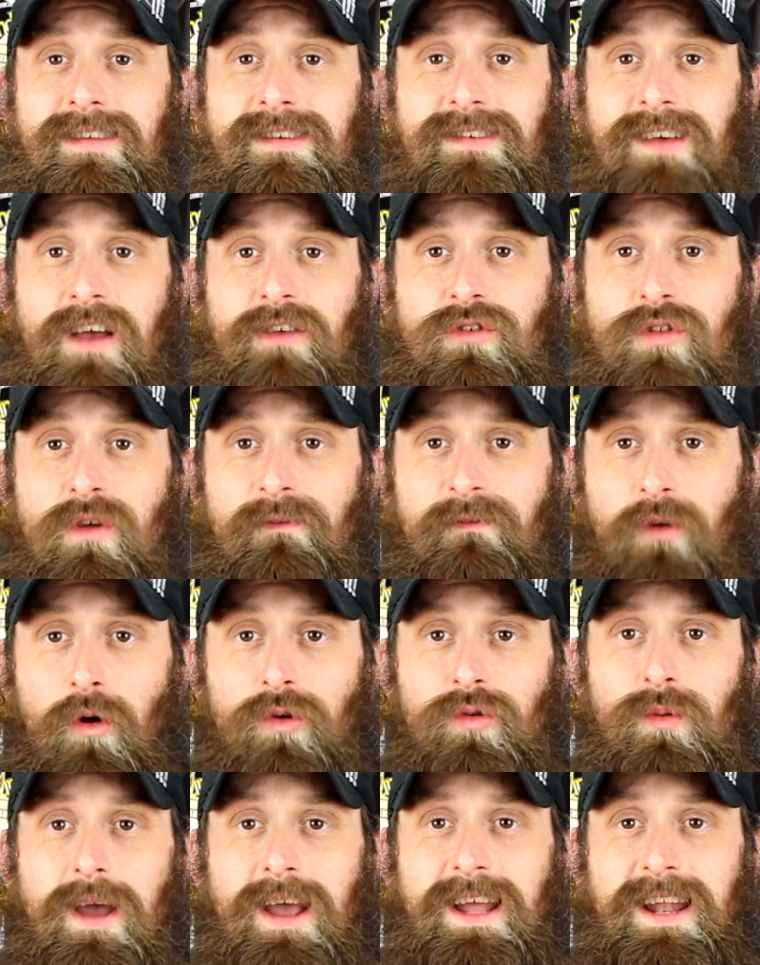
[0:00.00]
These guys are the
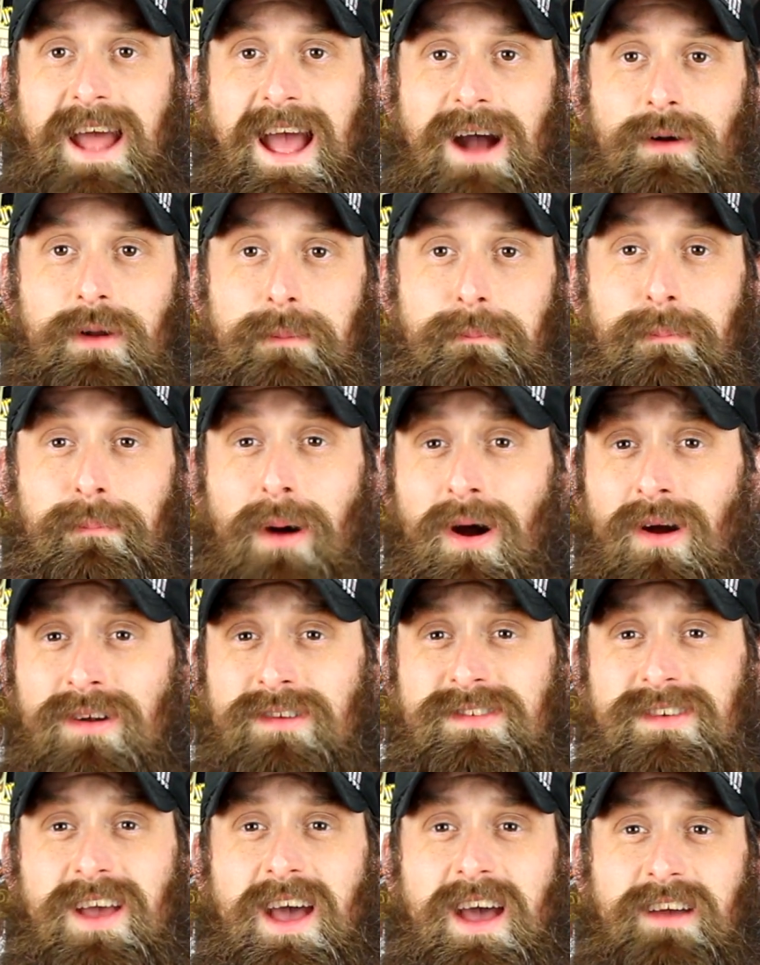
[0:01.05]
Volkswagen Audi
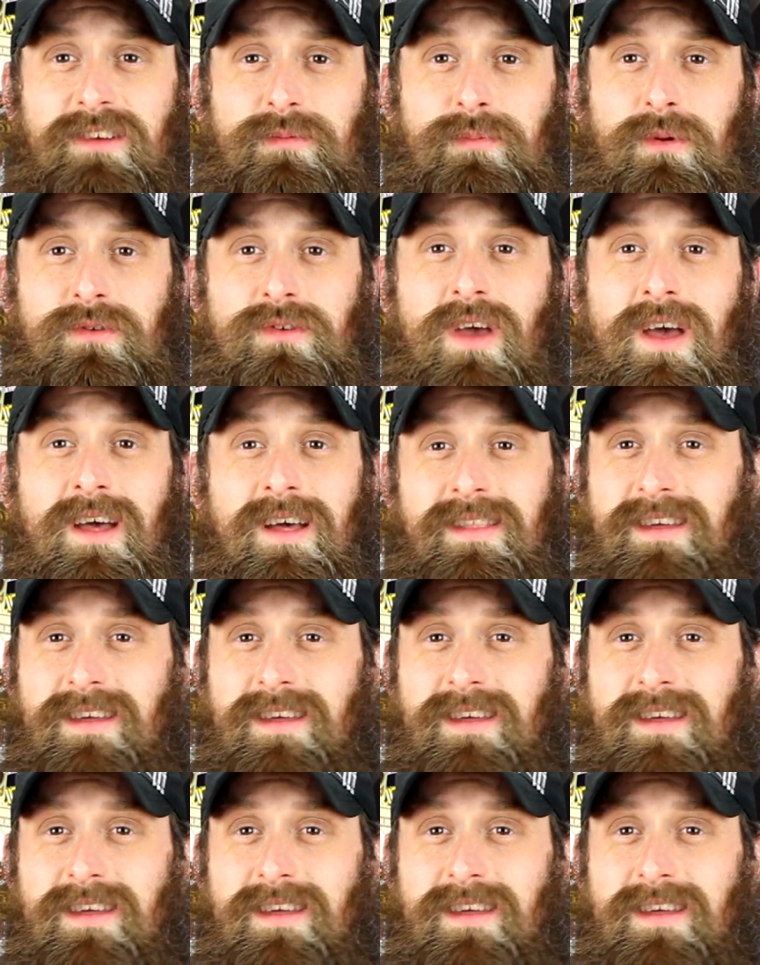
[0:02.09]
parts experts.